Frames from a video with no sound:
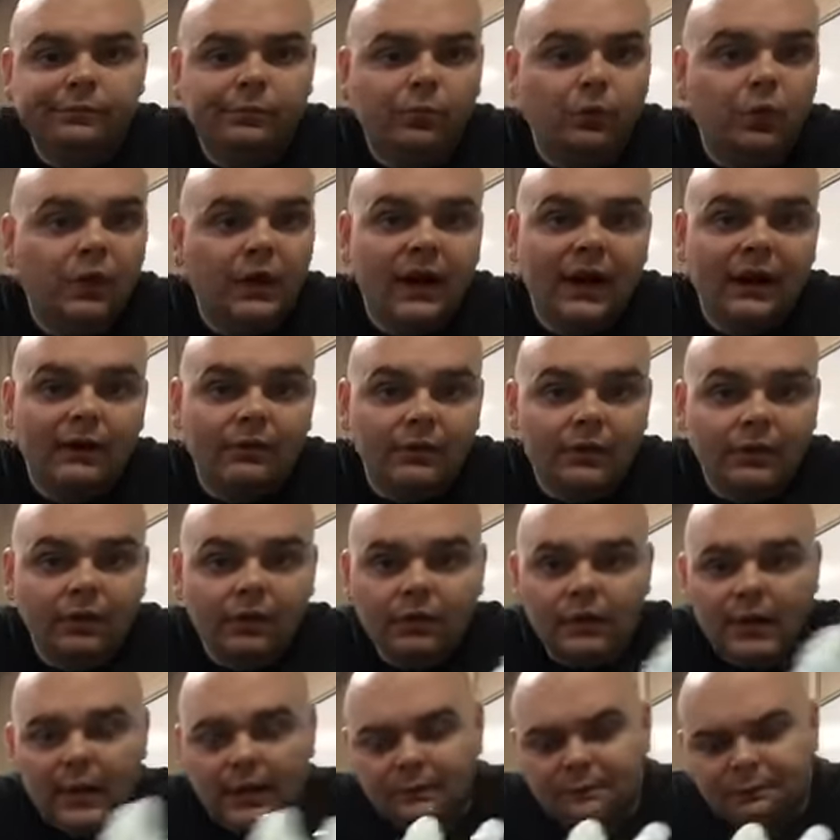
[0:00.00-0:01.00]
whatever,
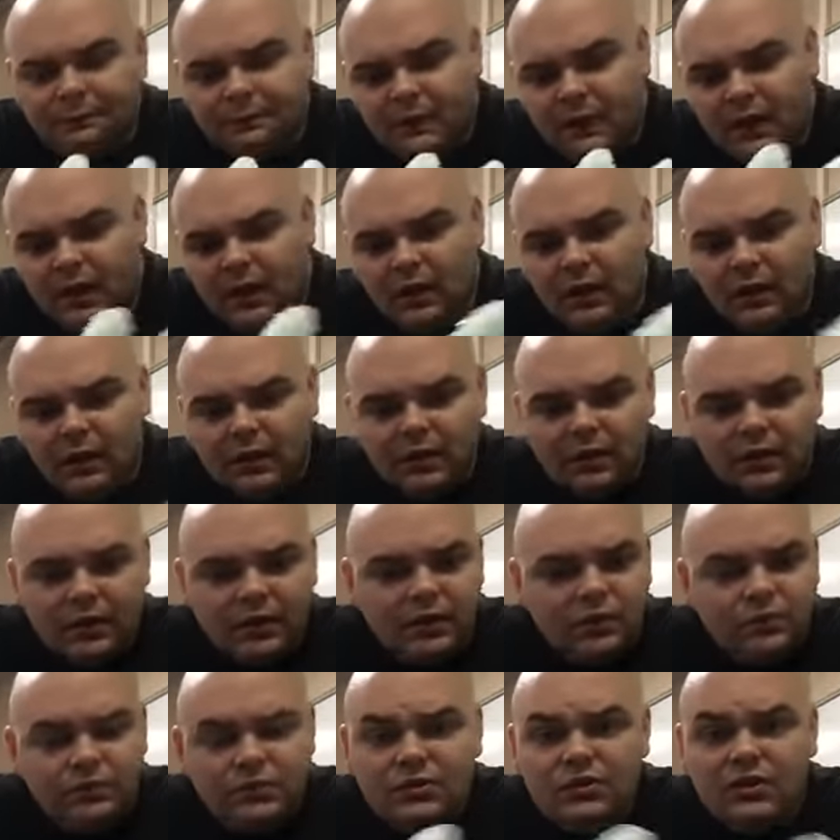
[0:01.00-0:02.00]
okay? You
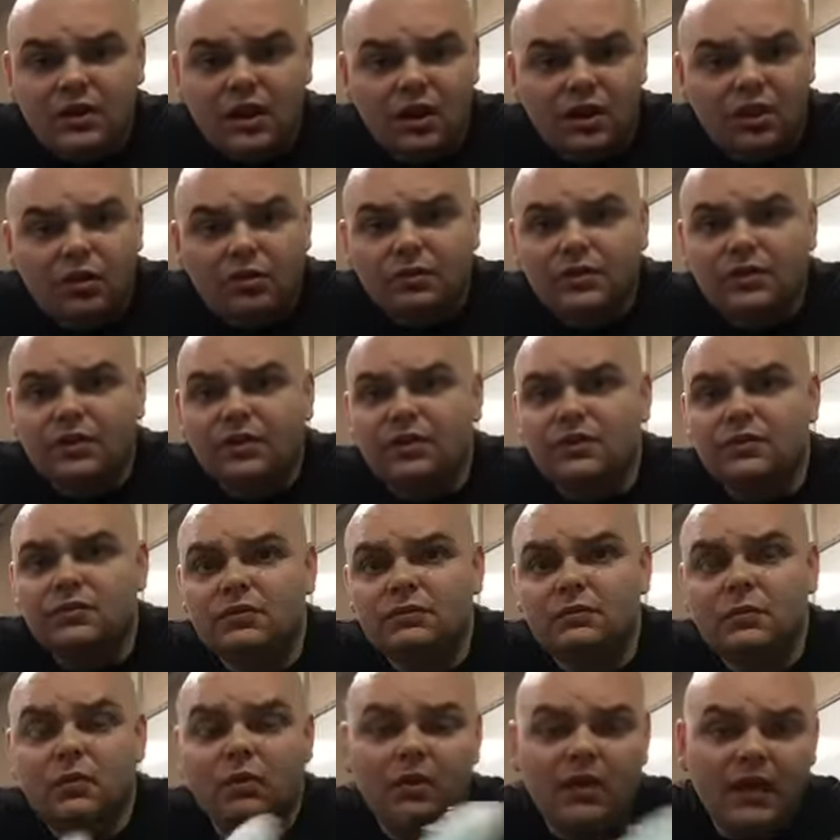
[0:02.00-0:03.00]
can use salt, you can
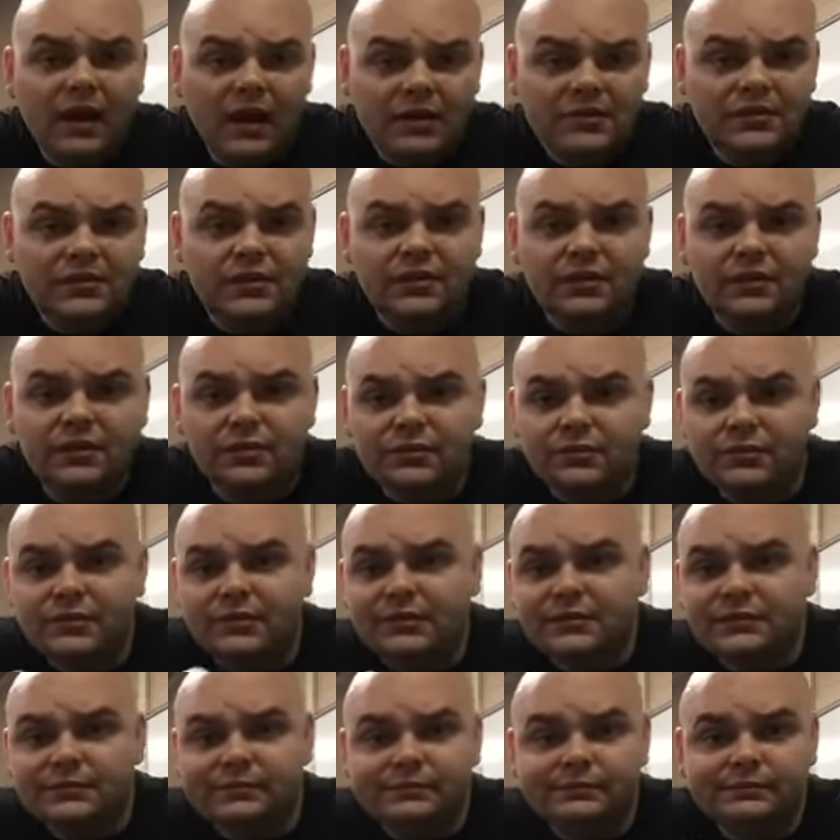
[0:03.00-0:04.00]
borax, you can
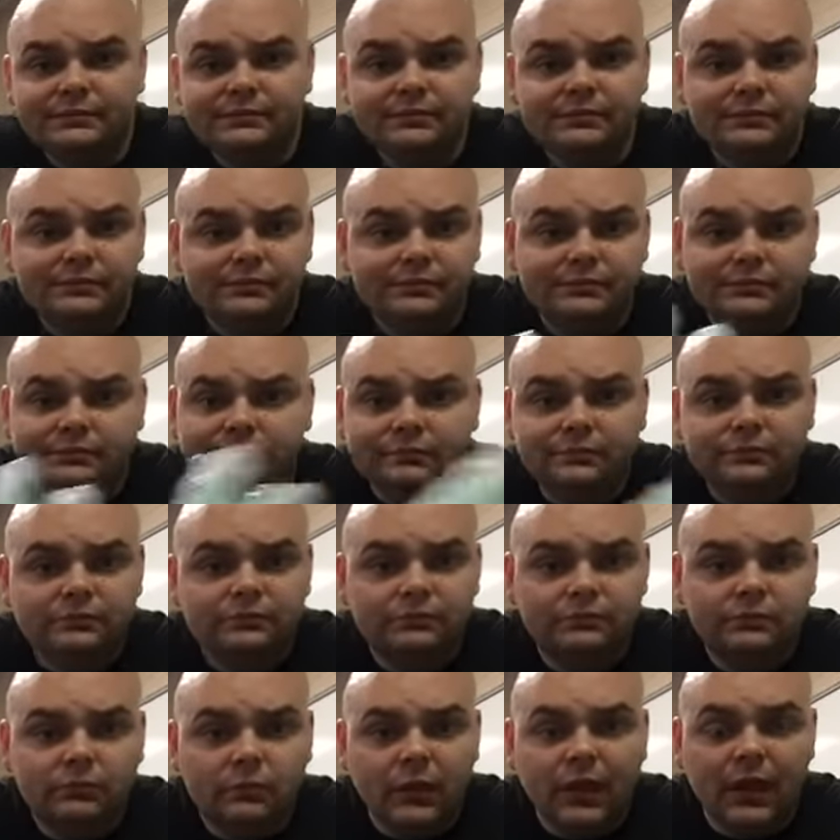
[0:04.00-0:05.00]
use
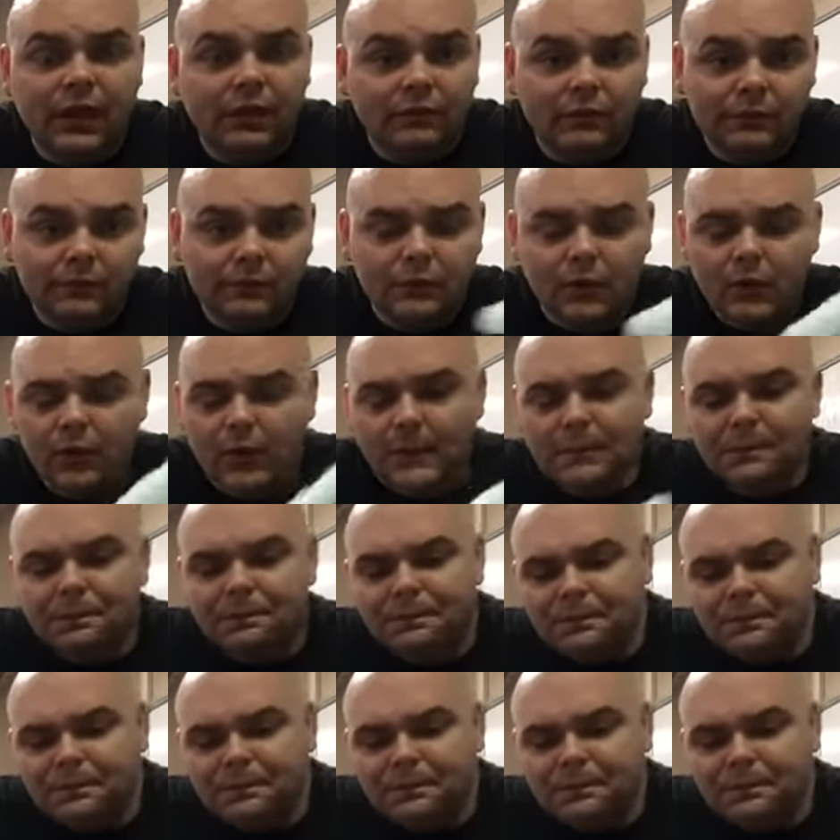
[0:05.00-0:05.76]
whatever. All right.